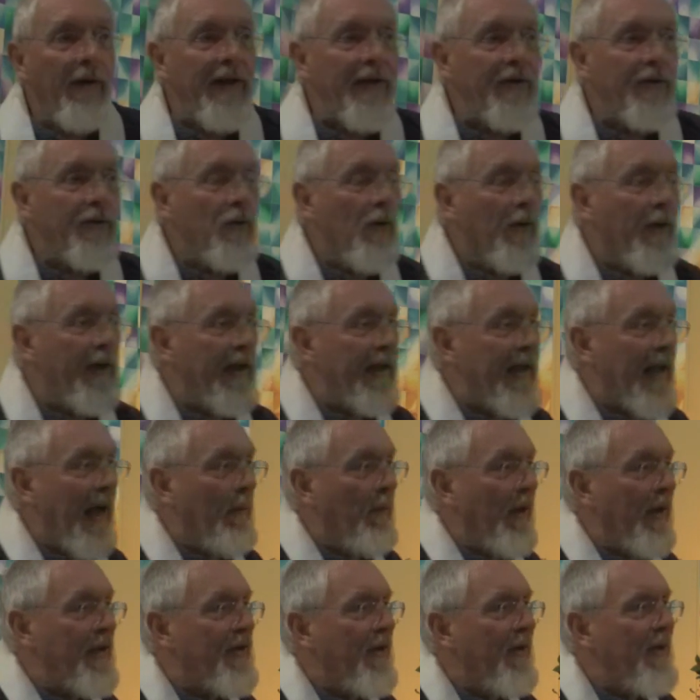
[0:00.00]
he's talking that
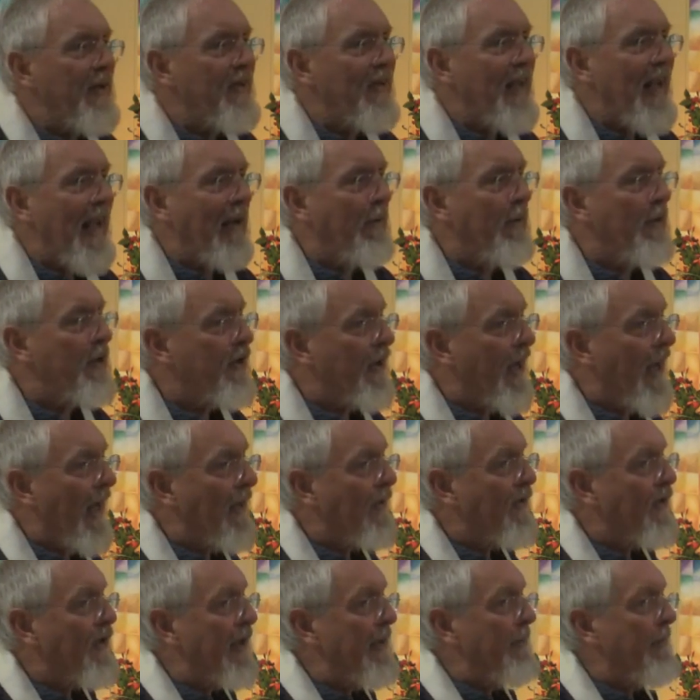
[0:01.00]
way. So his language
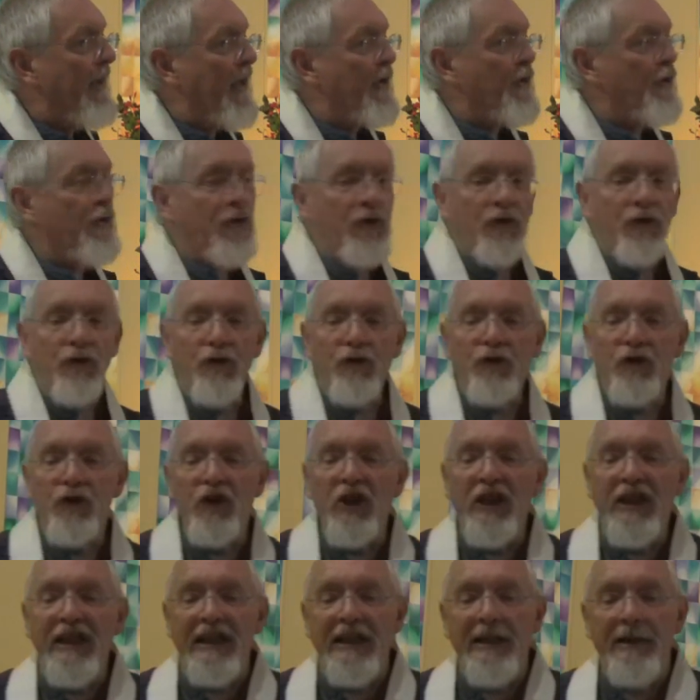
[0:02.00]
can seem
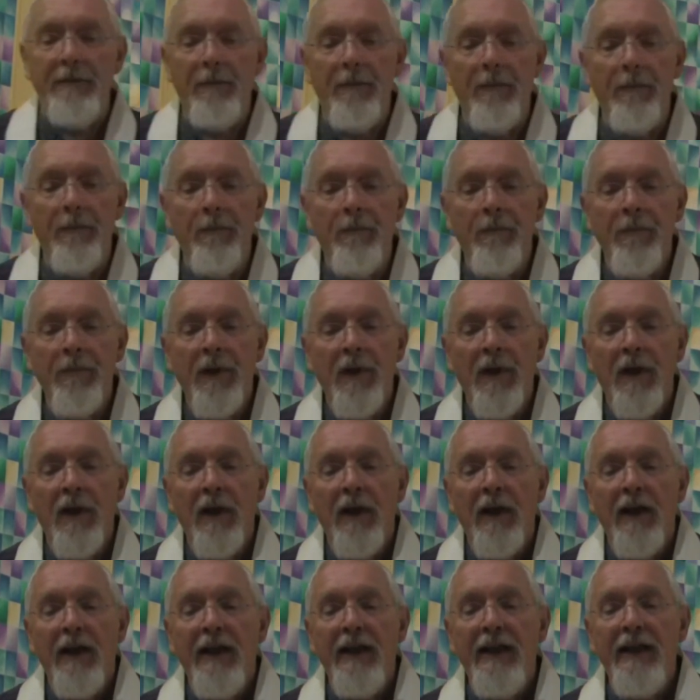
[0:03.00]
extreme.
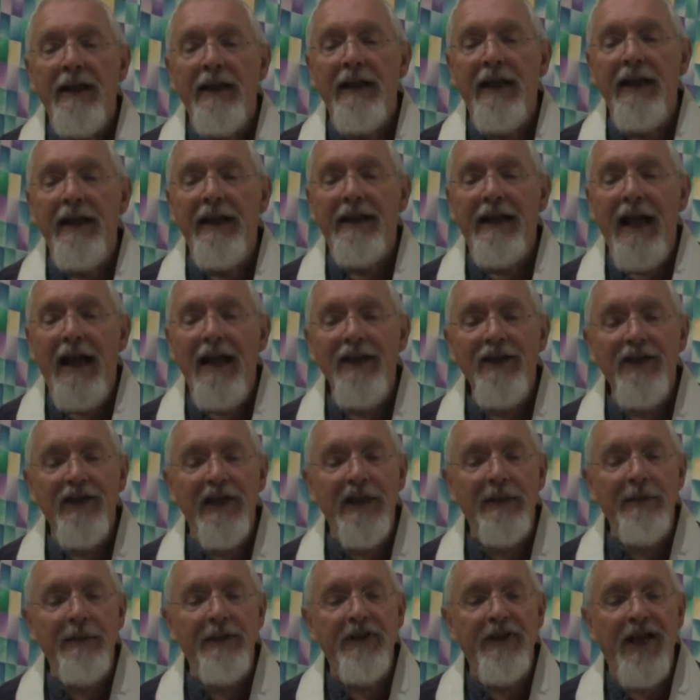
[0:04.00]
He can
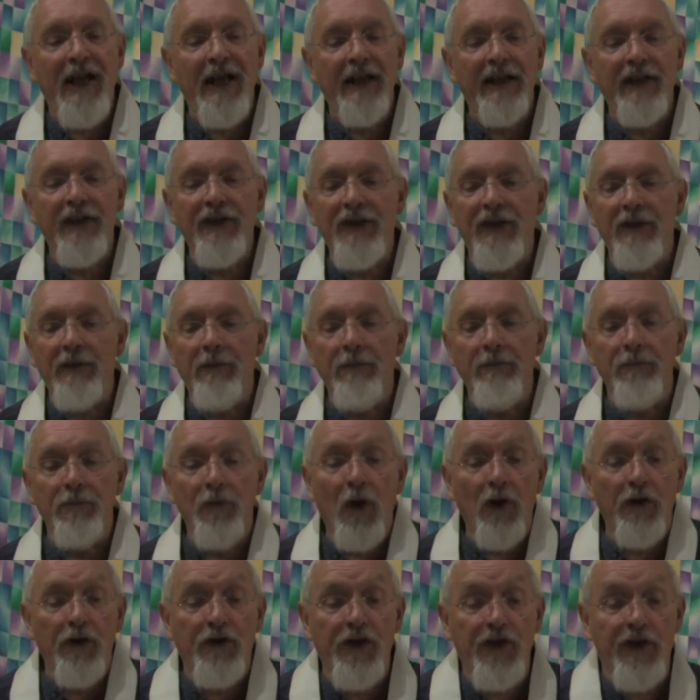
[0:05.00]
seem to be telling us that
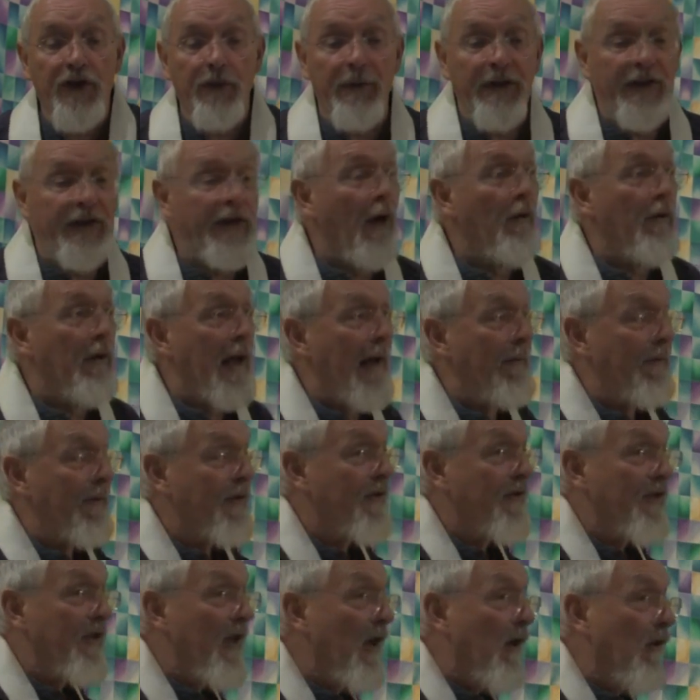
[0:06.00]
not just that we don't have a
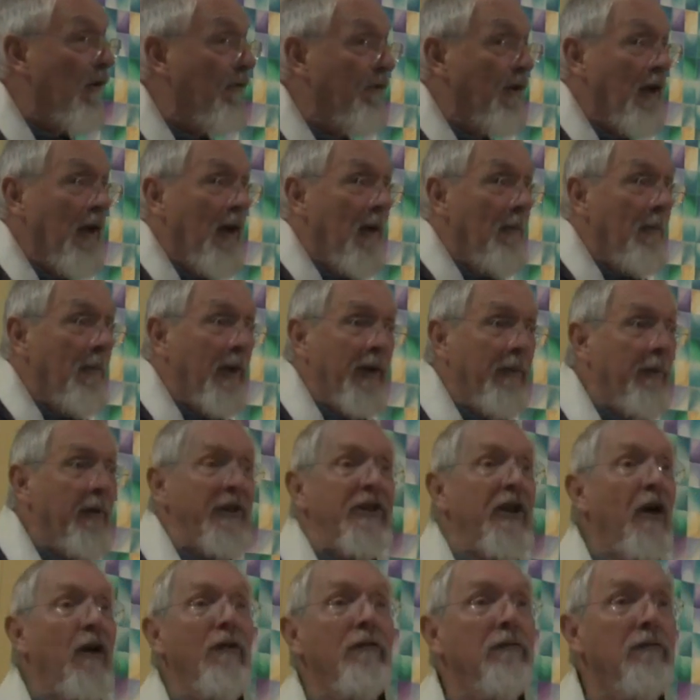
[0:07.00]
self, but that we
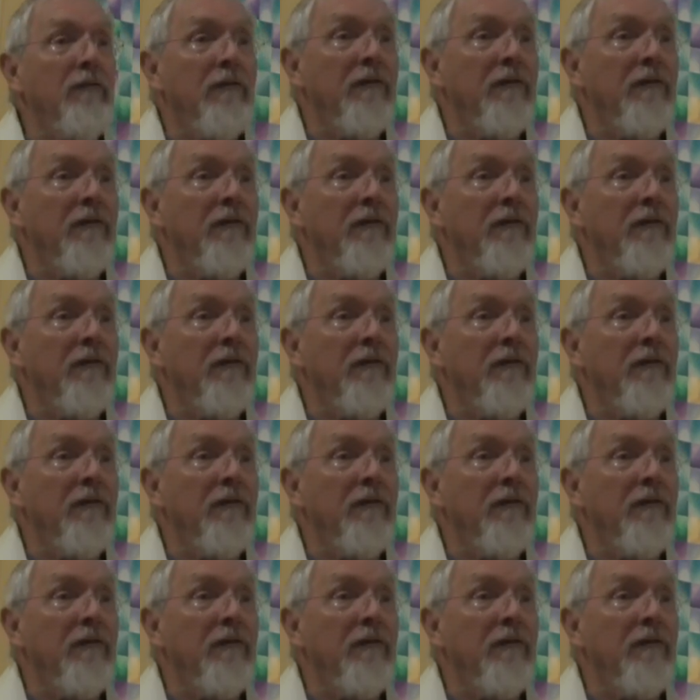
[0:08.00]
don't